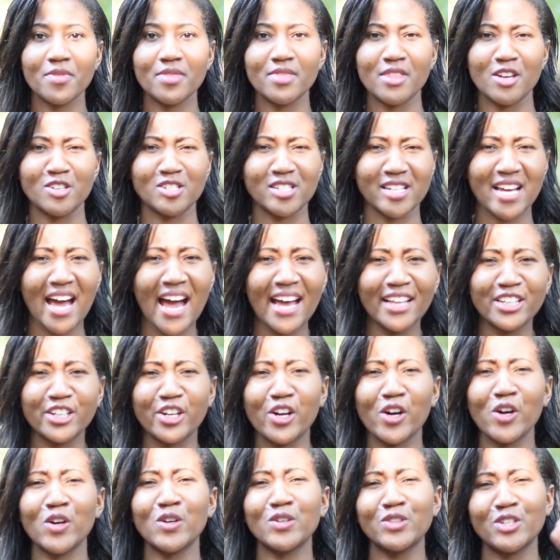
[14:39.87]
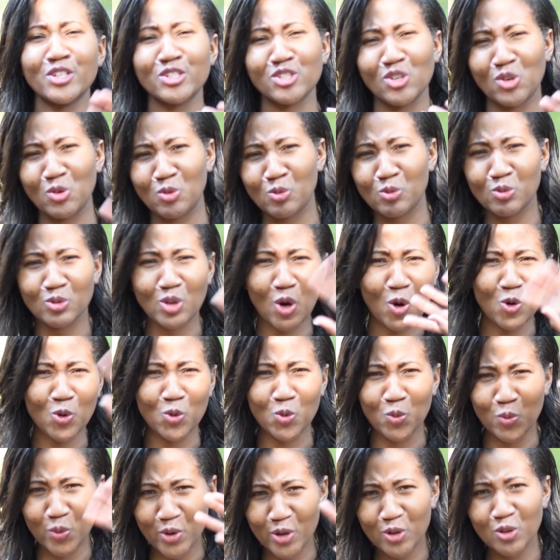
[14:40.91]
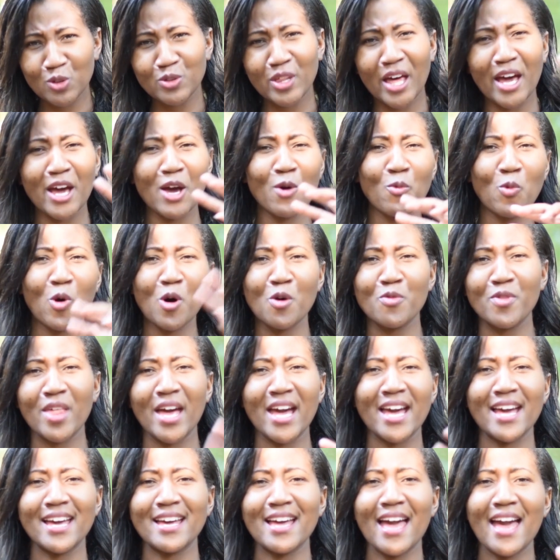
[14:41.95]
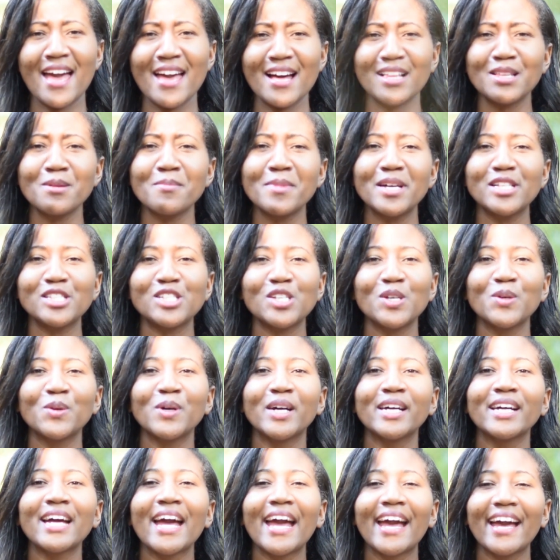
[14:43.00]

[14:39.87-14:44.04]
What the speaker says: there's a guy and a girl, and there's a whole will they, won't they element to it.